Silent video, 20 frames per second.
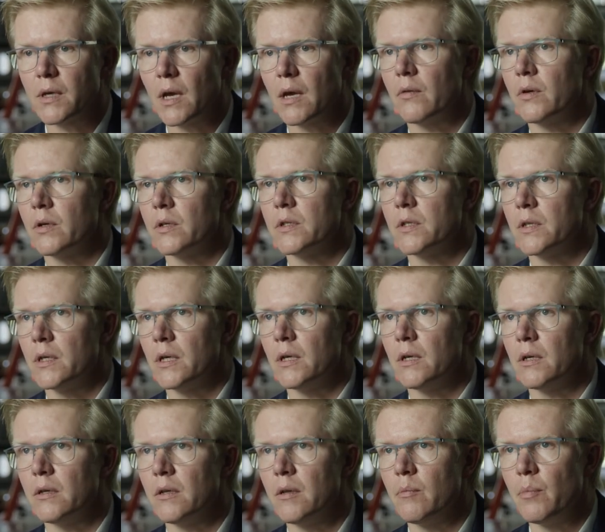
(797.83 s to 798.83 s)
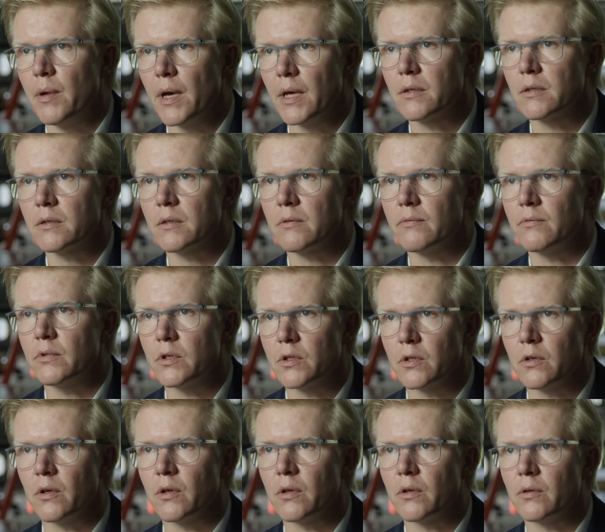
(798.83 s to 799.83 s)
guarantee the best
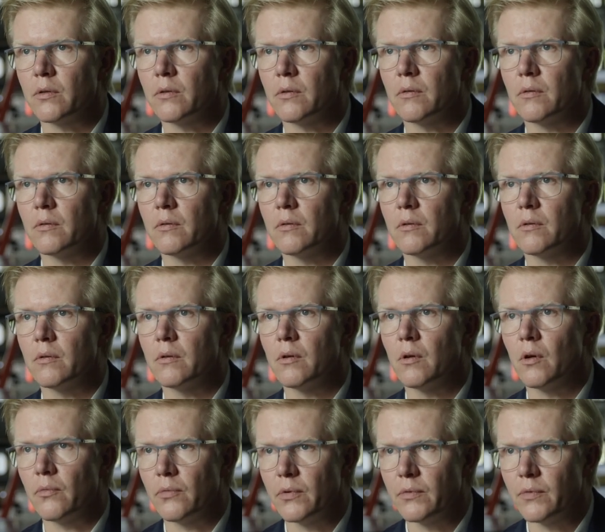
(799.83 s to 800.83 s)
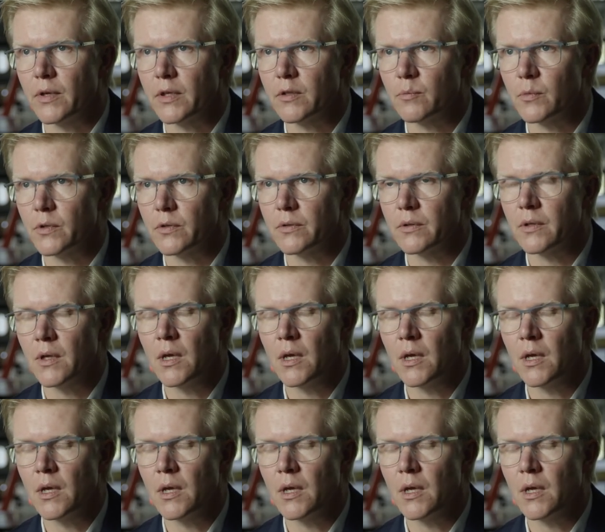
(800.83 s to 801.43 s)
return of investment.